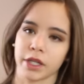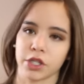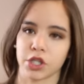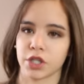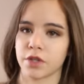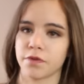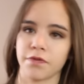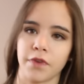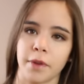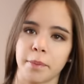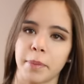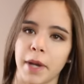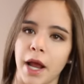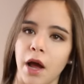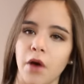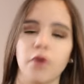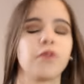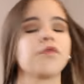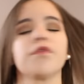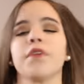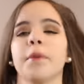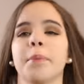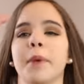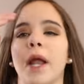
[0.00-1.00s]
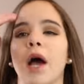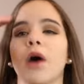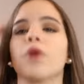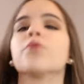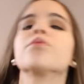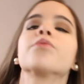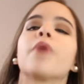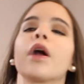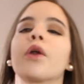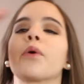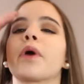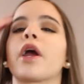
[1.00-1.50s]
Like just flip it out, flip it
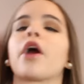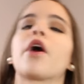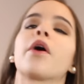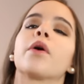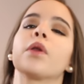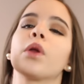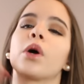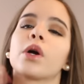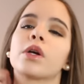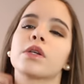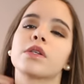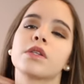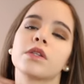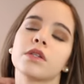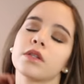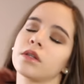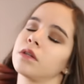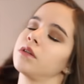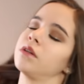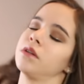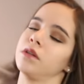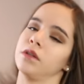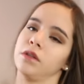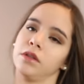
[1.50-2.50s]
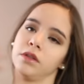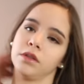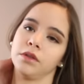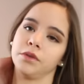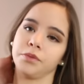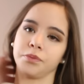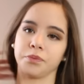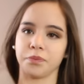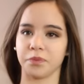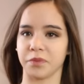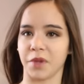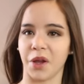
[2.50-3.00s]
out. I don't care how it looks.
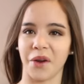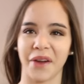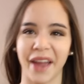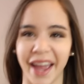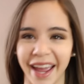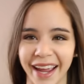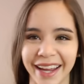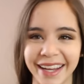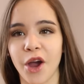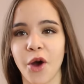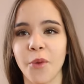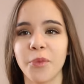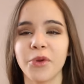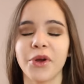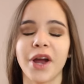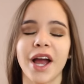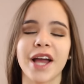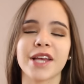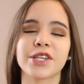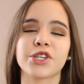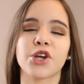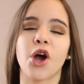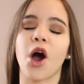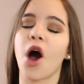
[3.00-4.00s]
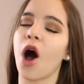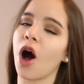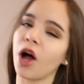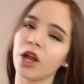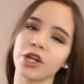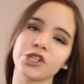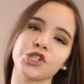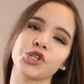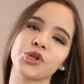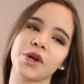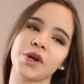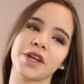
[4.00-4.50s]
Okay, I hope you guys
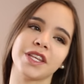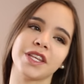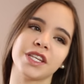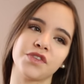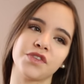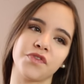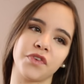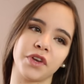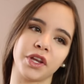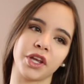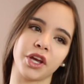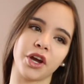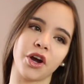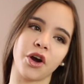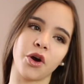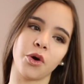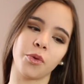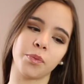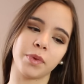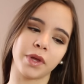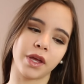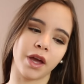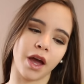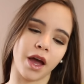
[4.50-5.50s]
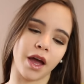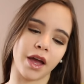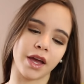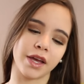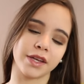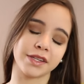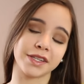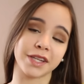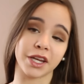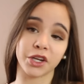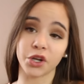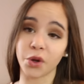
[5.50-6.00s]
all enjoyed this video
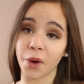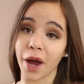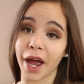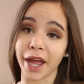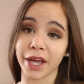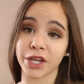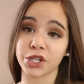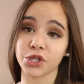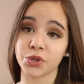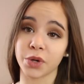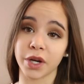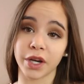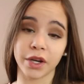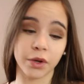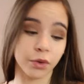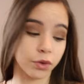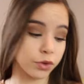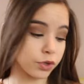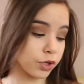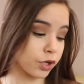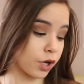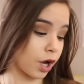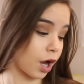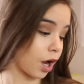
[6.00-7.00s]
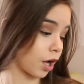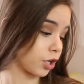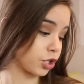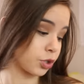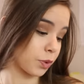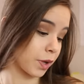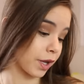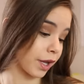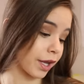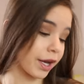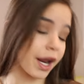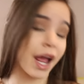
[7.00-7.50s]
because I know I enjoyed uh,
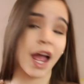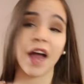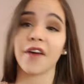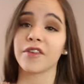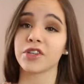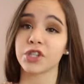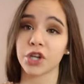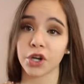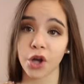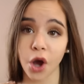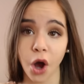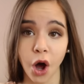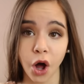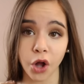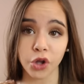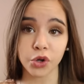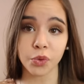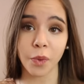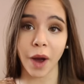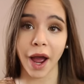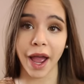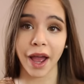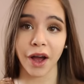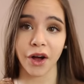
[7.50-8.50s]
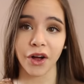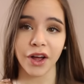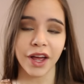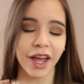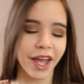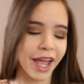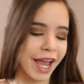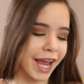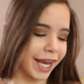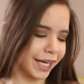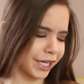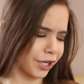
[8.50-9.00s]
doing it. I haven't done a haul in a while
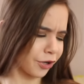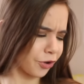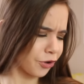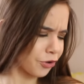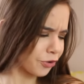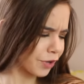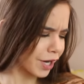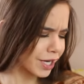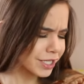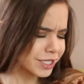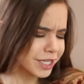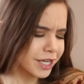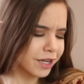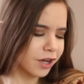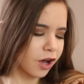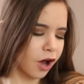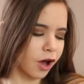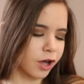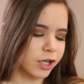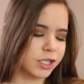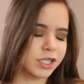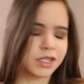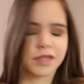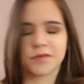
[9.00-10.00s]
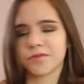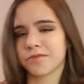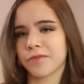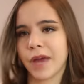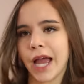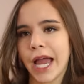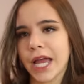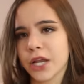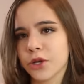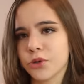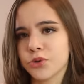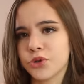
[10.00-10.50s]
and I know you guys like hauls.
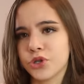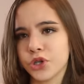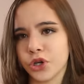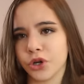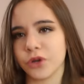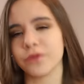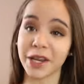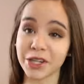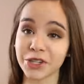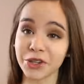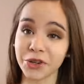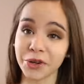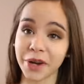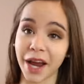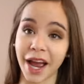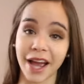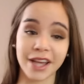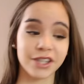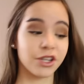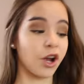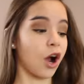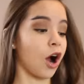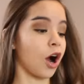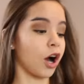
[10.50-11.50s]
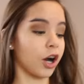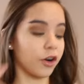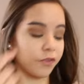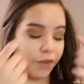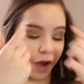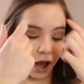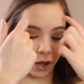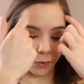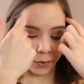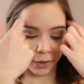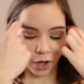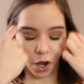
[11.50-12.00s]
I do too. Make sure you guys are
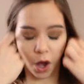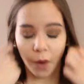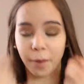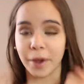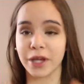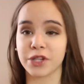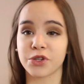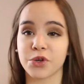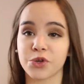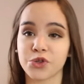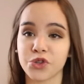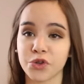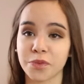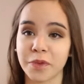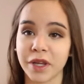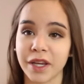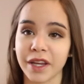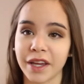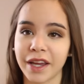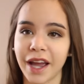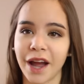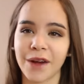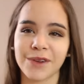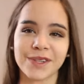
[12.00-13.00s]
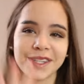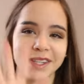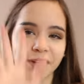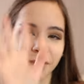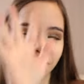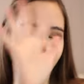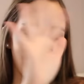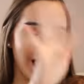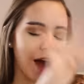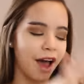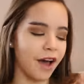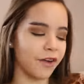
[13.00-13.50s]
following all my social media accounts that
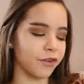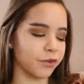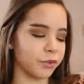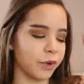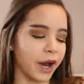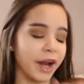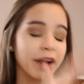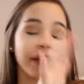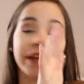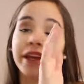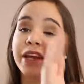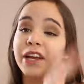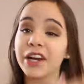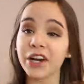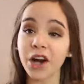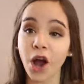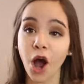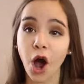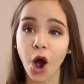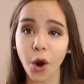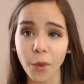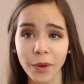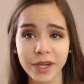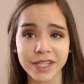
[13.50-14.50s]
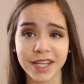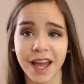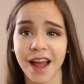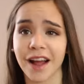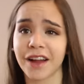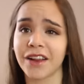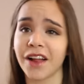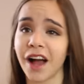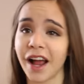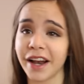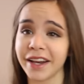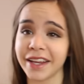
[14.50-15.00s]
I'll have right here. Always
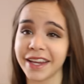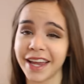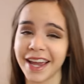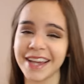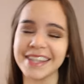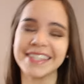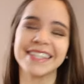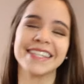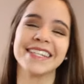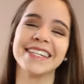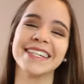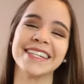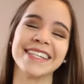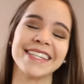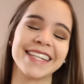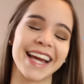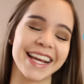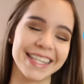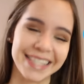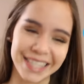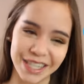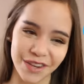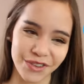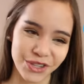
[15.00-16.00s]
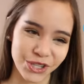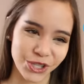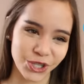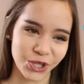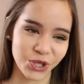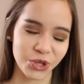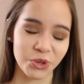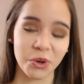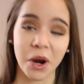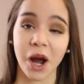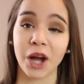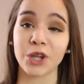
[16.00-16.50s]
at Clyde
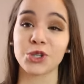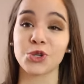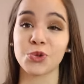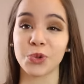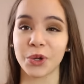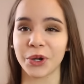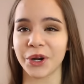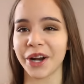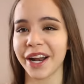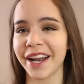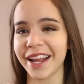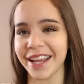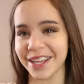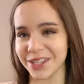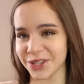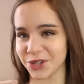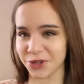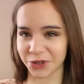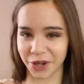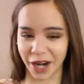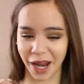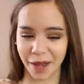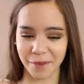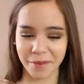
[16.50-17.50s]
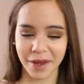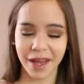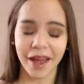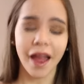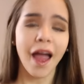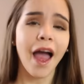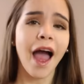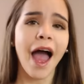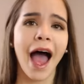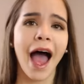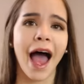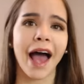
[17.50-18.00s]
972 on Twitter and Instagram
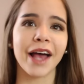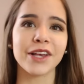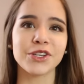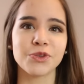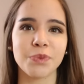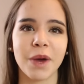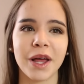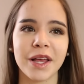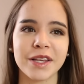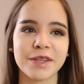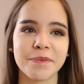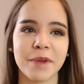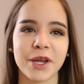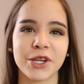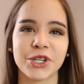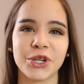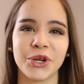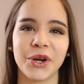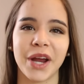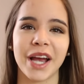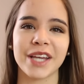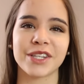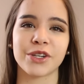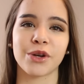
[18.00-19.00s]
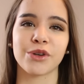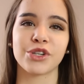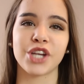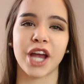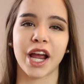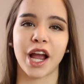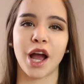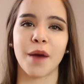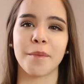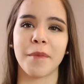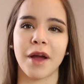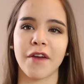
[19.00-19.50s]
as well as make sure you guys go
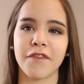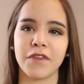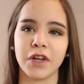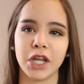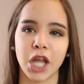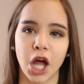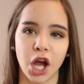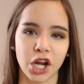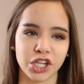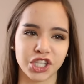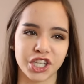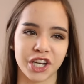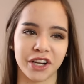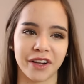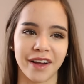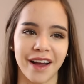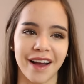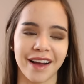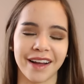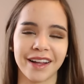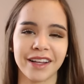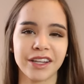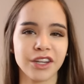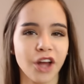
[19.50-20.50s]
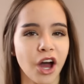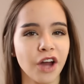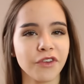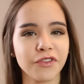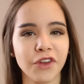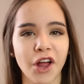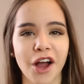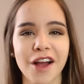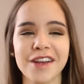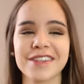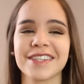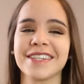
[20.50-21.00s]
check out my vlog channel at Claude
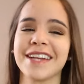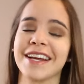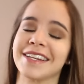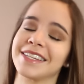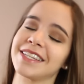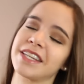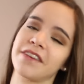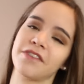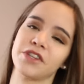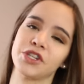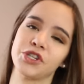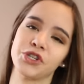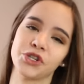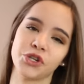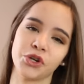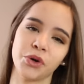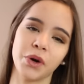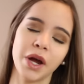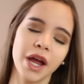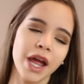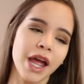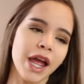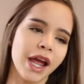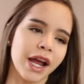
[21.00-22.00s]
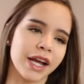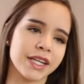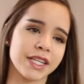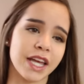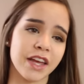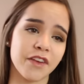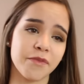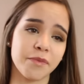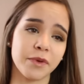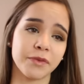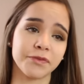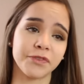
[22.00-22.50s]
972 because
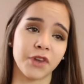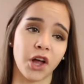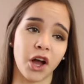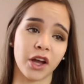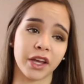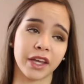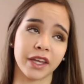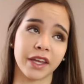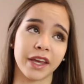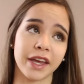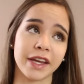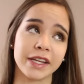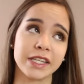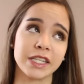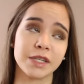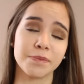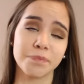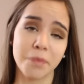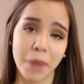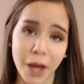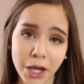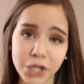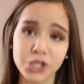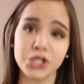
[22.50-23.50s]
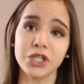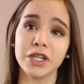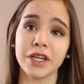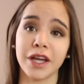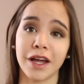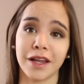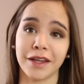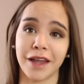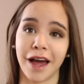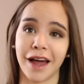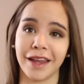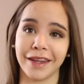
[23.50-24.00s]
I've been vlogging especially
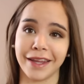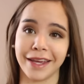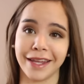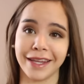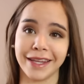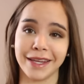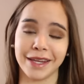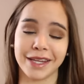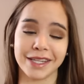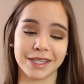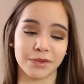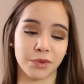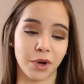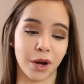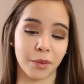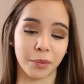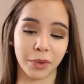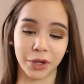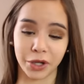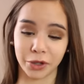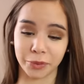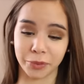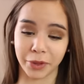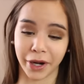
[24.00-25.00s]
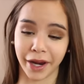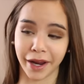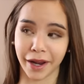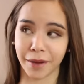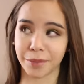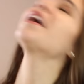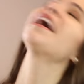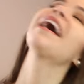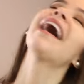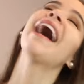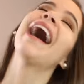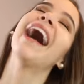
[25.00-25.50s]
a lot lately because we're on winter
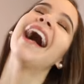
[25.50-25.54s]
break.